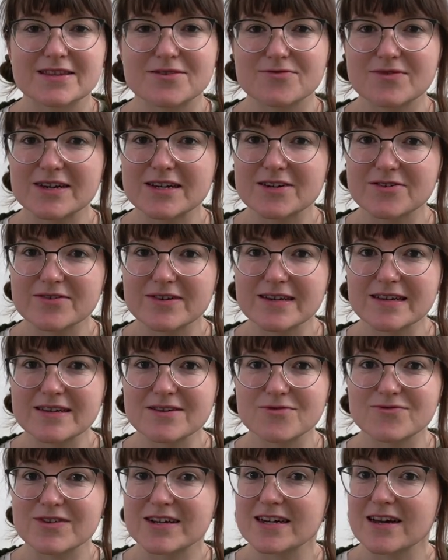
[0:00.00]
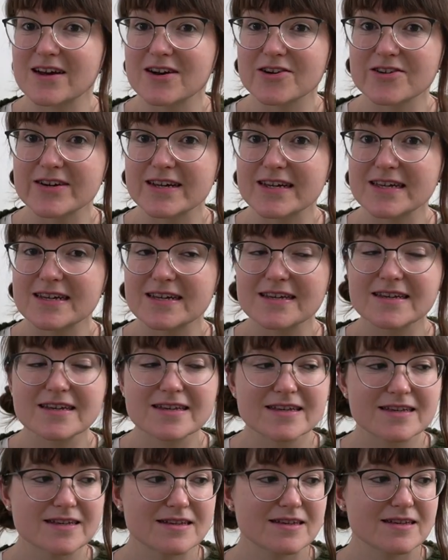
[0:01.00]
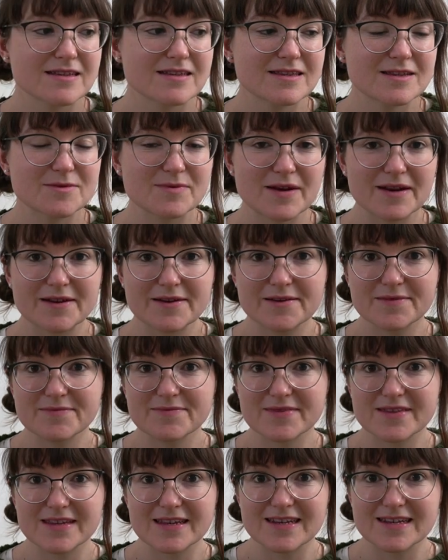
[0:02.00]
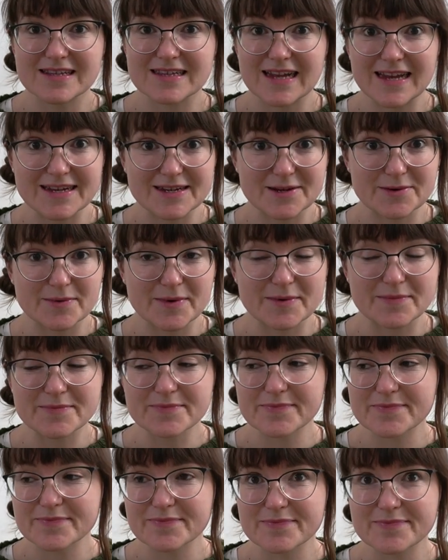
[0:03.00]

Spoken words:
the Ridari sweater, the Icelandic one.